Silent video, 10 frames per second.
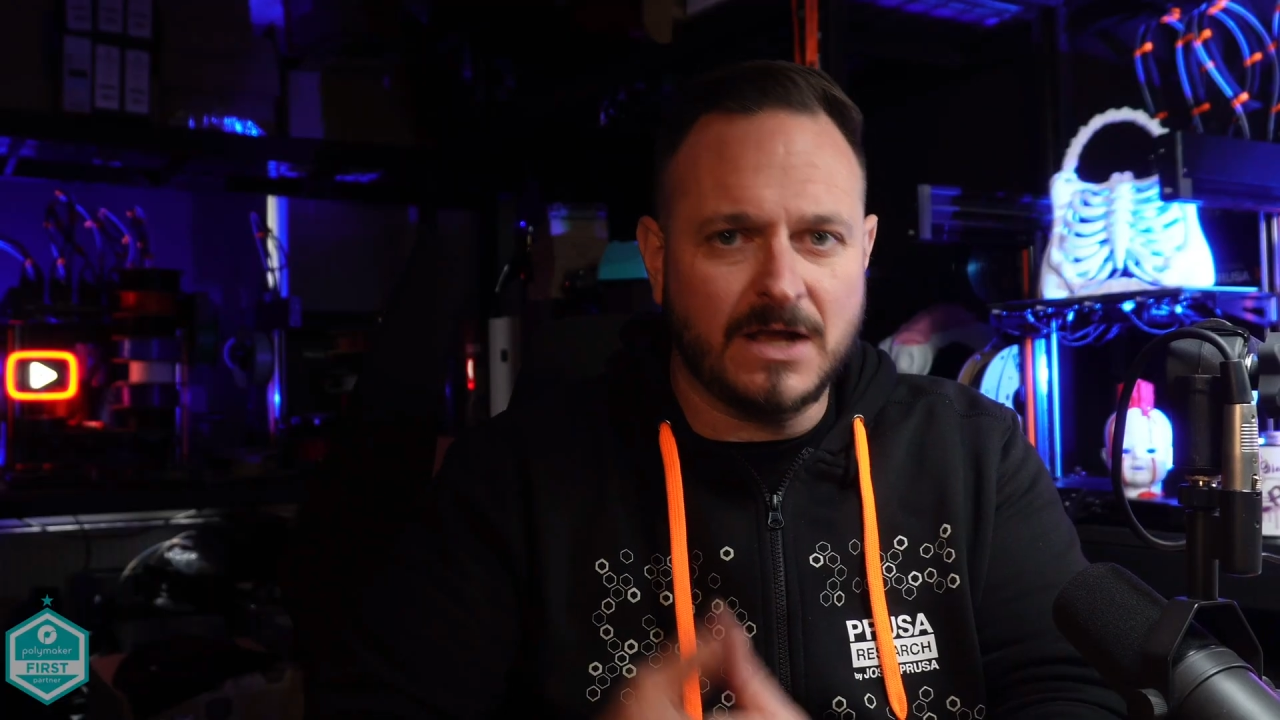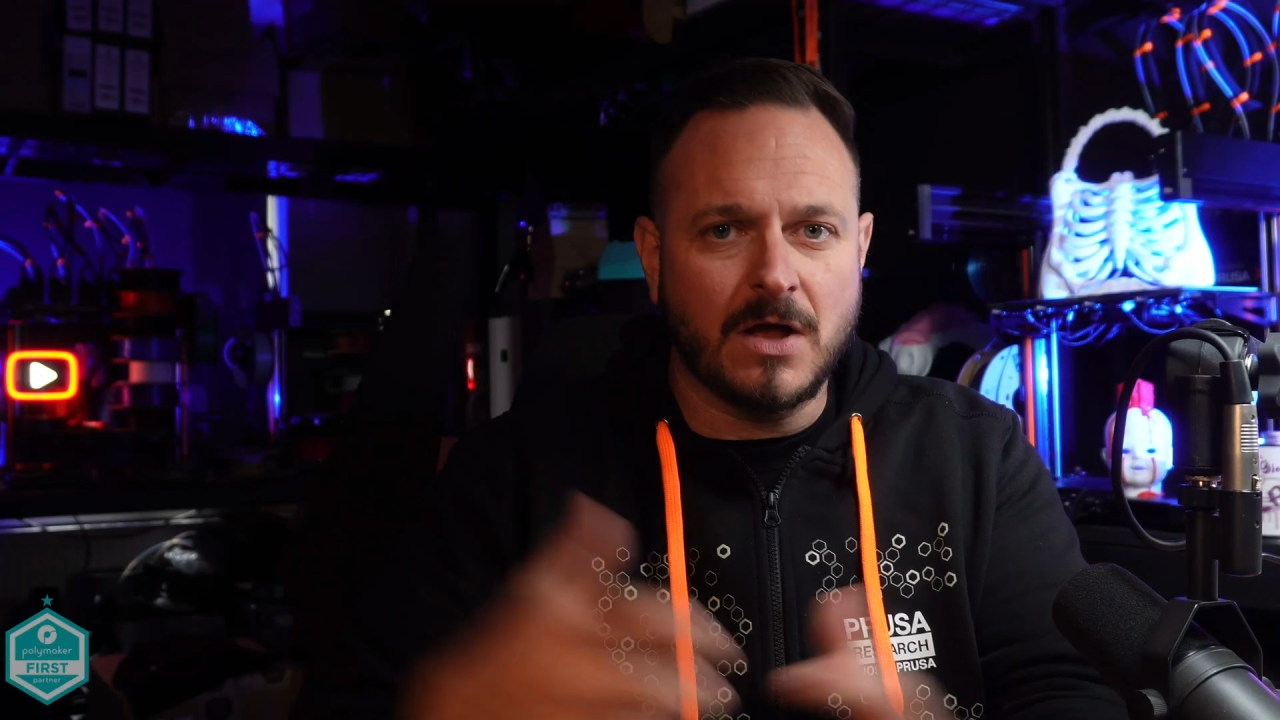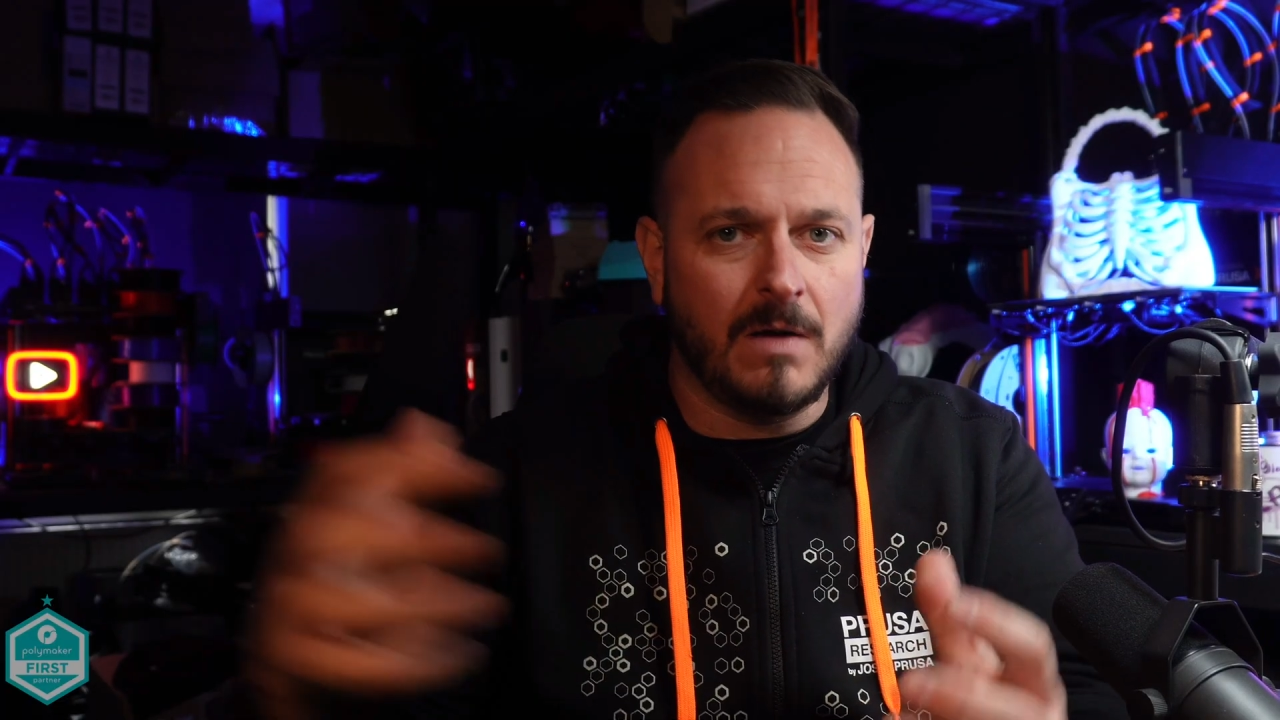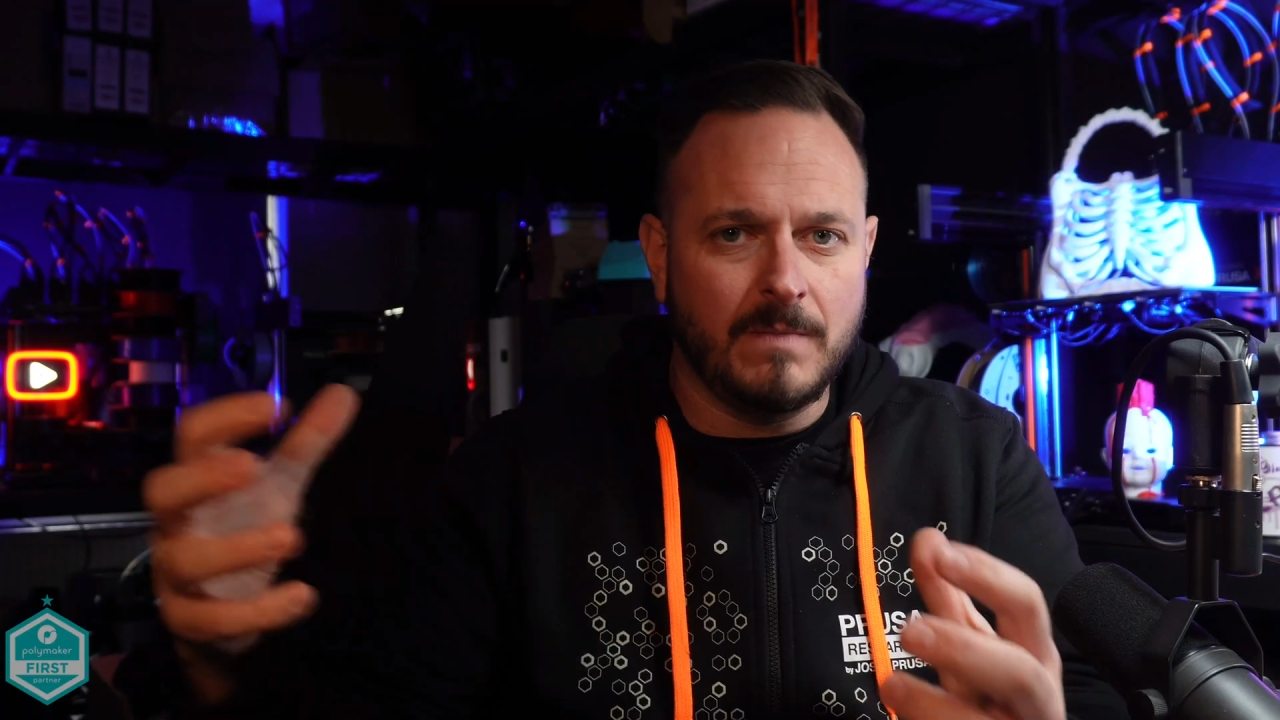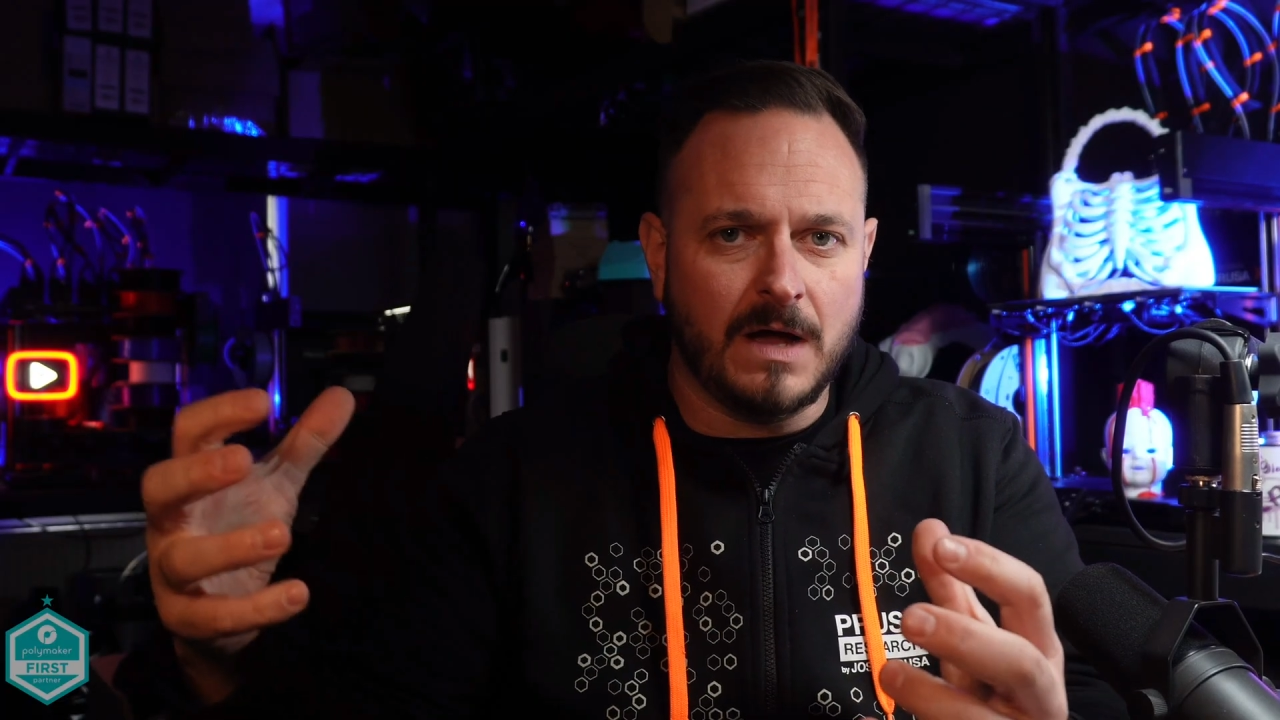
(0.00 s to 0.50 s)

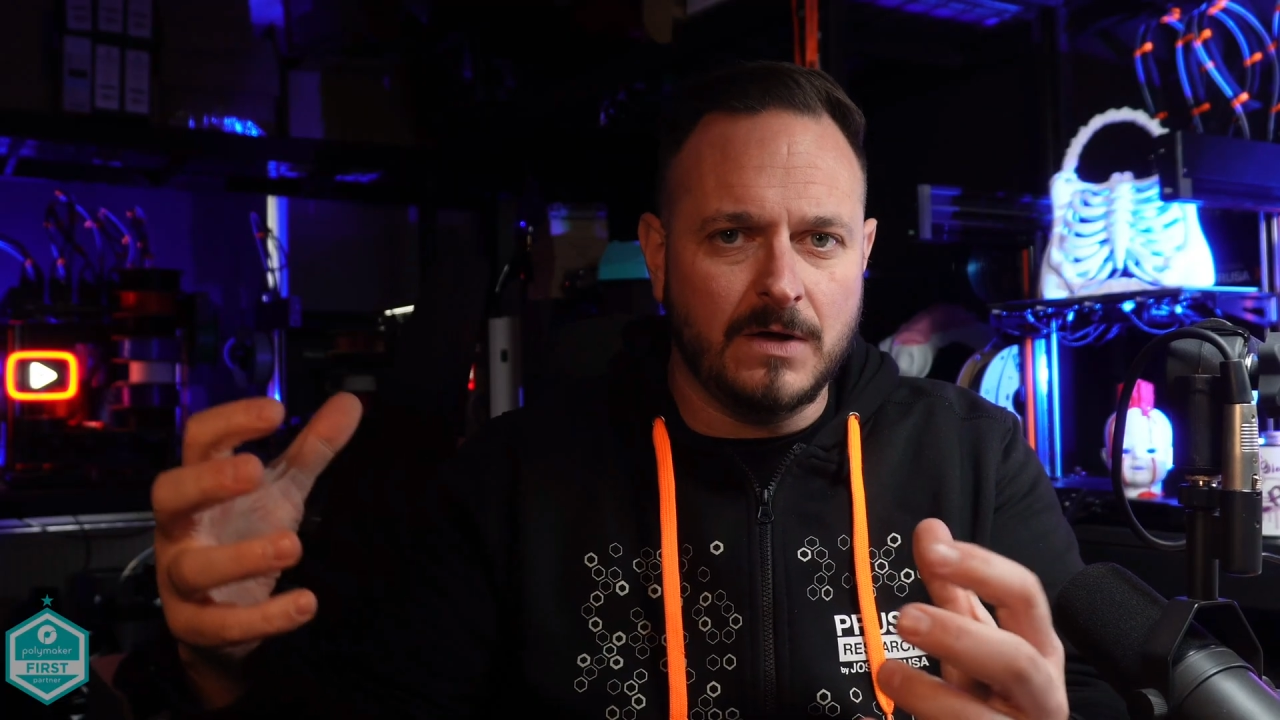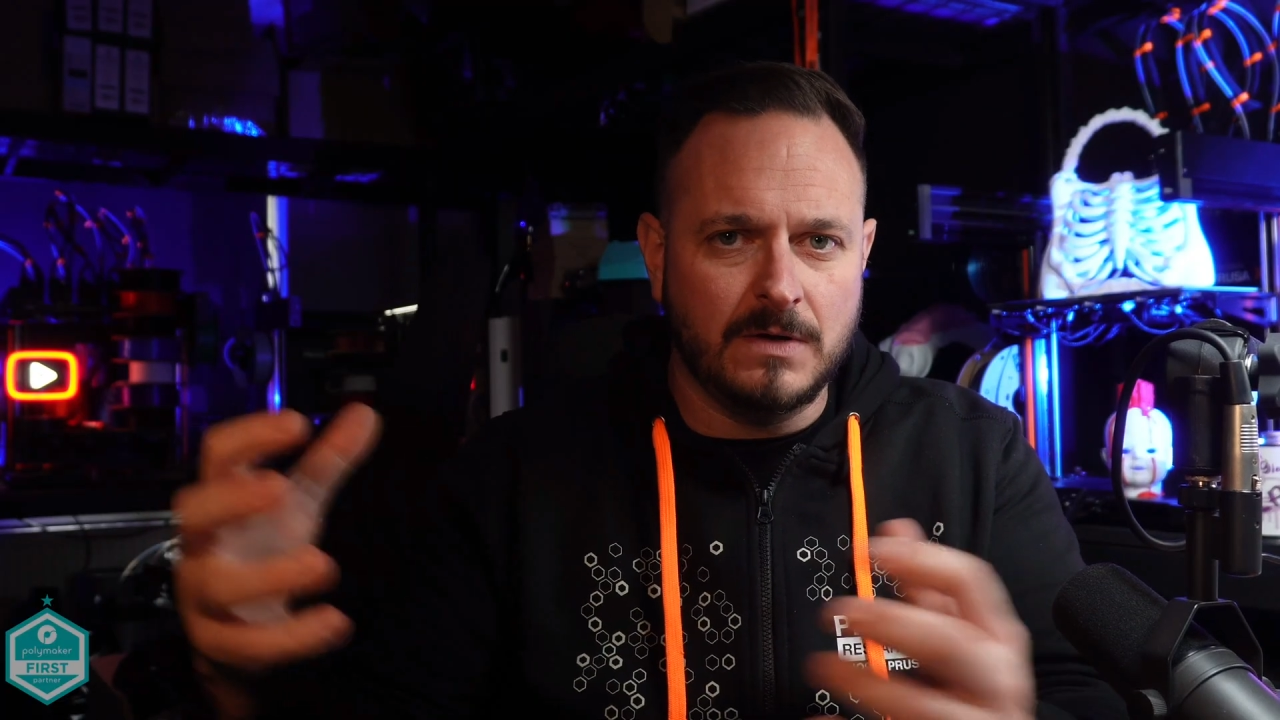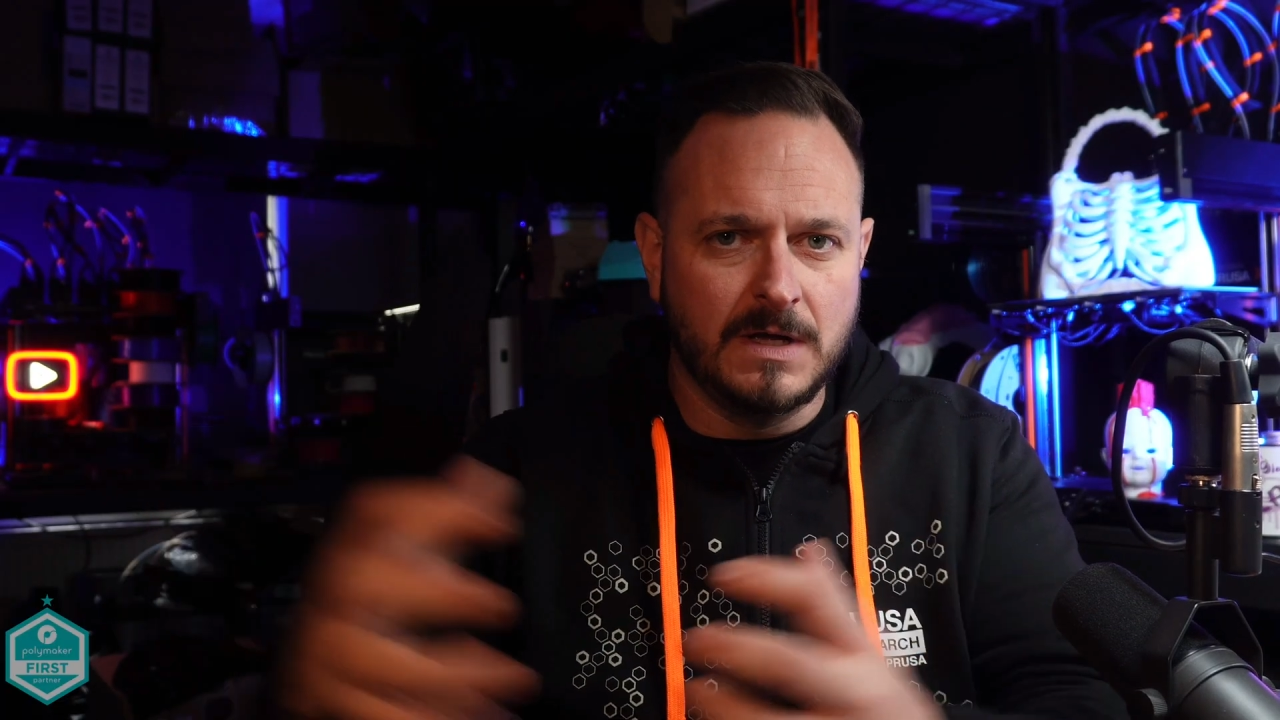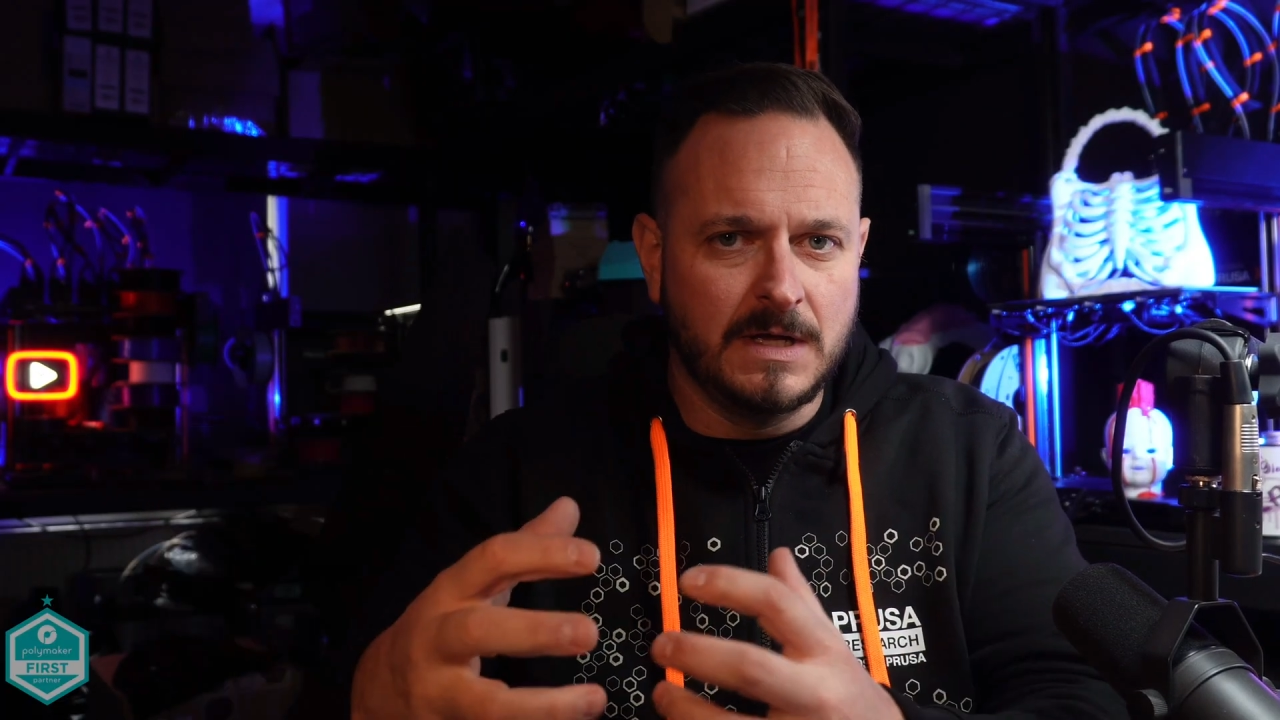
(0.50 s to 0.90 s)
combo